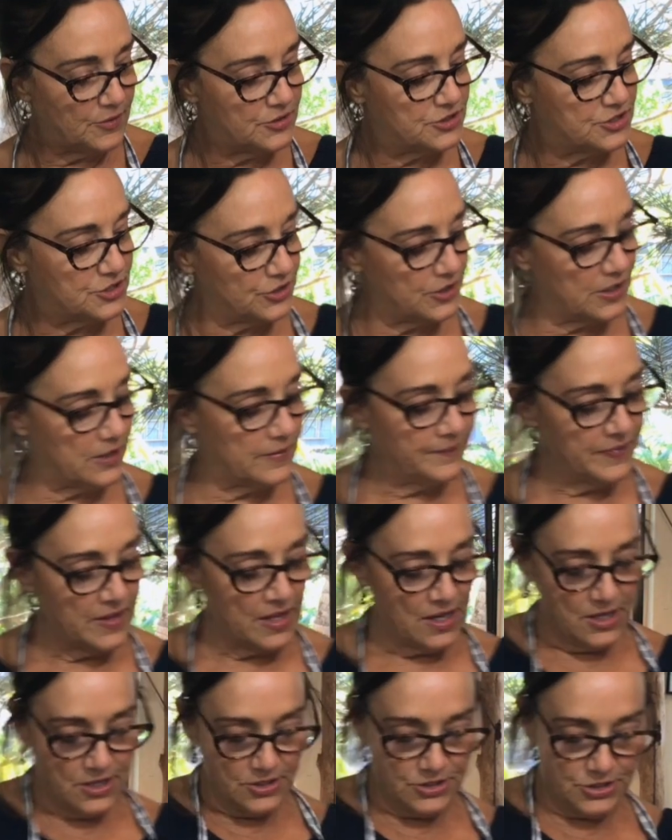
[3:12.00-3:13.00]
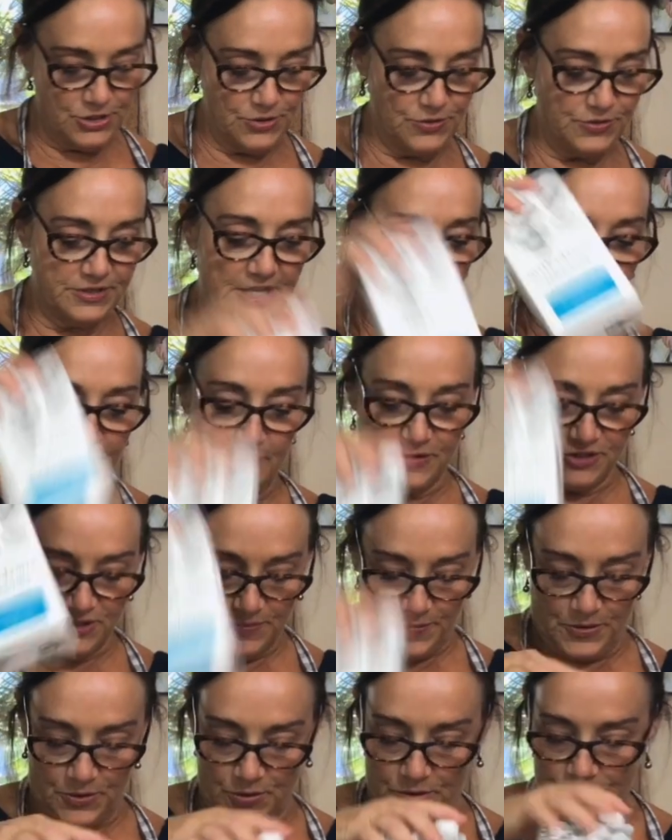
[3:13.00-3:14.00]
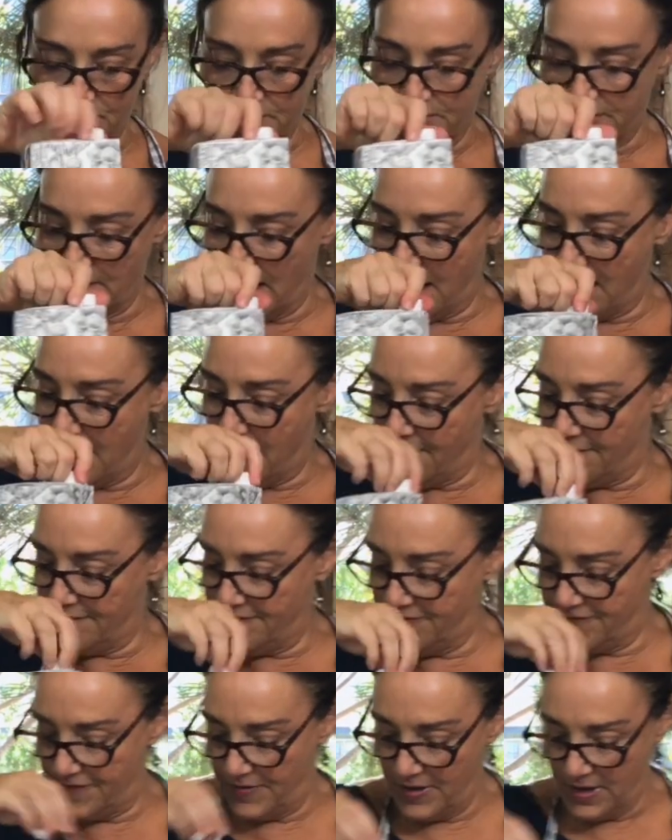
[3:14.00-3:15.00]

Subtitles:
will do you. 2 tablespoons of